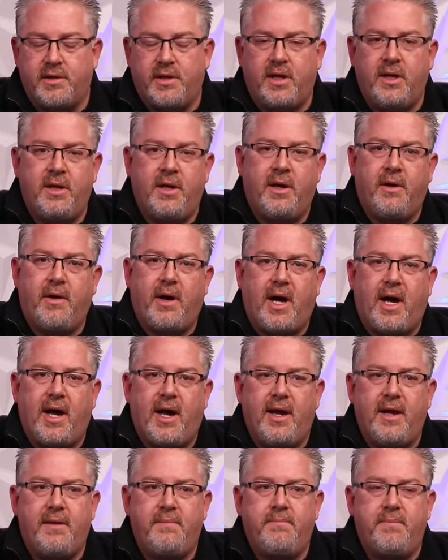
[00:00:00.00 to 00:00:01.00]
You know,
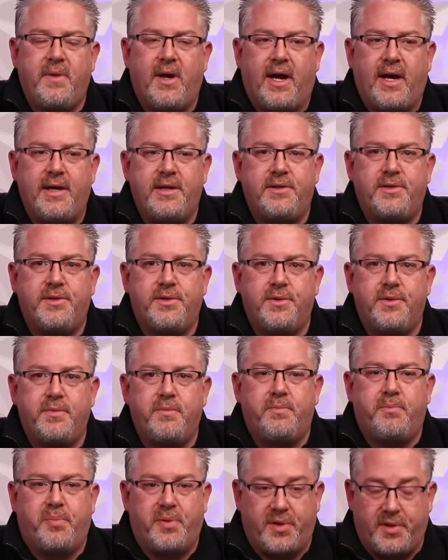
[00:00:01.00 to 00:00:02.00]
I do
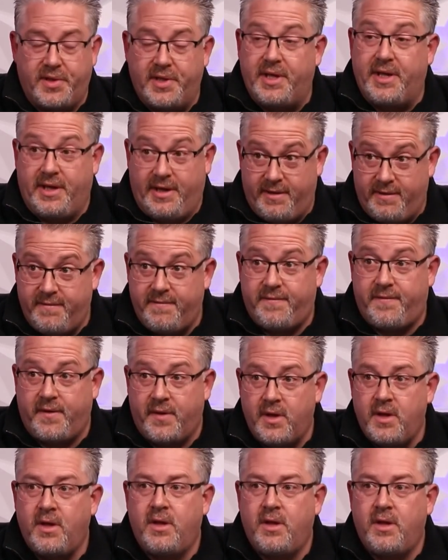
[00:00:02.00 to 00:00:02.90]
believe,